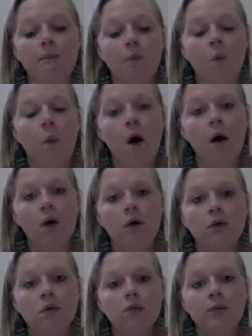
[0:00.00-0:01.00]
wall
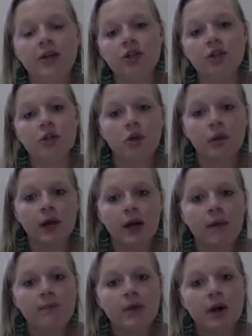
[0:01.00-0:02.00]
by just gluing it
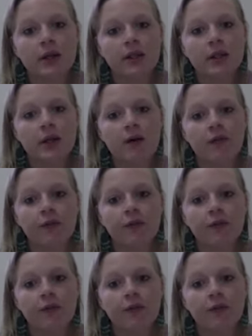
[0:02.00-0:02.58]
up there itself.